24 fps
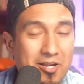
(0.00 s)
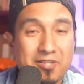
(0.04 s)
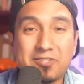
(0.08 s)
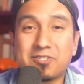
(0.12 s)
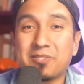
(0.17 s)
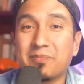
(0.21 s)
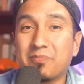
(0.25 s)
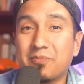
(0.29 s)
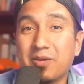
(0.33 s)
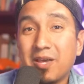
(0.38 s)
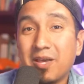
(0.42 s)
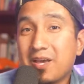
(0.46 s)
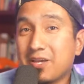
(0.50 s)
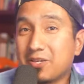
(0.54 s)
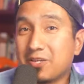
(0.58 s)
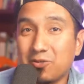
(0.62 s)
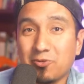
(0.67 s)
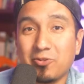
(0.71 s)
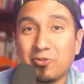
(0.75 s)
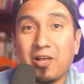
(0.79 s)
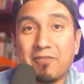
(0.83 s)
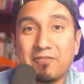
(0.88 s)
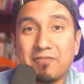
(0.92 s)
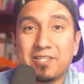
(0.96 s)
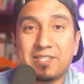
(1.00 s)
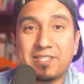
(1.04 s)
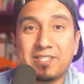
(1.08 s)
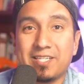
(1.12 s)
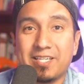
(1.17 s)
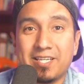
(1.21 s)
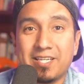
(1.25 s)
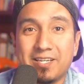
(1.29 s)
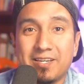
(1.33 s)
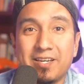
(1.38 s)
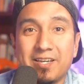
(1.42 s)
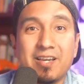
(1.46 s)
awesome. You love to
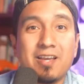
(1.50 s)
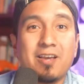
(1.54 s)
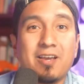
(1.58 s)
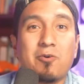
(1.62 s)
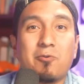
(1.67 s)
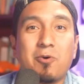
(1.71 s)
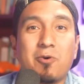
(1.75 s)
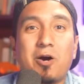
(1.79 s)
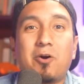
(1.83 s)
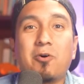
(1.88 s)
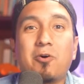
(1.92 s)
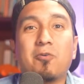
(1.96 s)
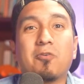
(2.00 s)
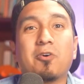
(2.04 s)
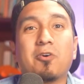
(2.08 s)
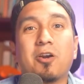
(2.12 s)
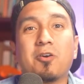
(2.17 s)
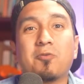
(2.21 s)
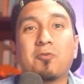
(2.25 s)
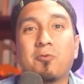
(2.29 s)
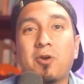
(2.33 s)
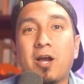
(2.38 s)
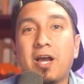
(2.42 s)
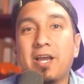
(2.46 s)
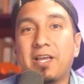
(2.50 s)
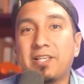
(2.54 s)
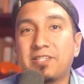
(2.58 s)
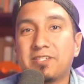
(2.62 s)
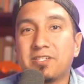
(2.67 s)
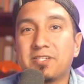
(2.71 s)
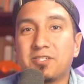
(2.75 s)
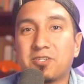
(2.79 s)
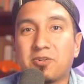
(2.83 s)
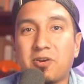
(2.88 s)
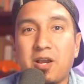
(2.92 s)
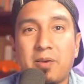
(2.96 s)
see it. While over on
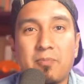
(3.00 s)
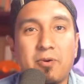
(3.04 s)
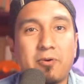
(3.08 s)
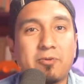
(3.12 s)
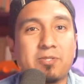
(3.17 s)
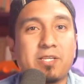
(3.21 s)
Ryan's Instagram,